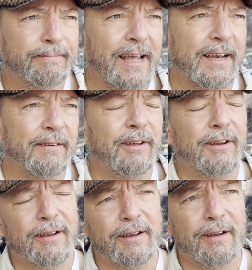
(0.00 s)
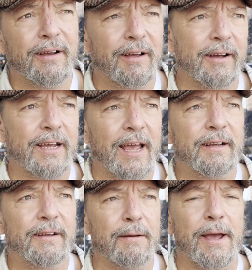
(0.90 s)
then you're okay.
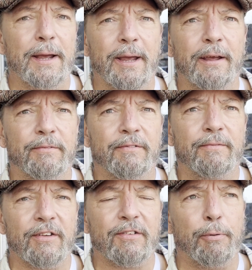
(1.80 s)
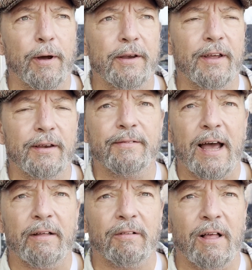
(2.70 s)
You may be disappointed
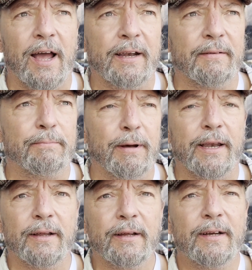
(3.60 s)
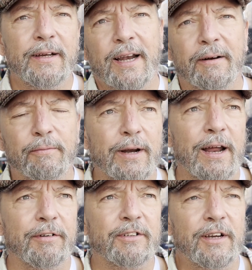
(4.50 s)
down the line, but
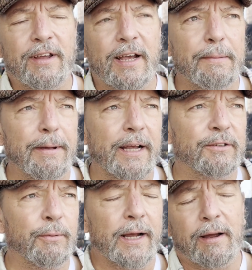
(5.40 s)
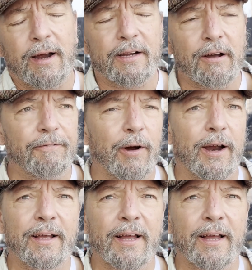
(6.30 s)
whatever. So you take the big swing, right? Or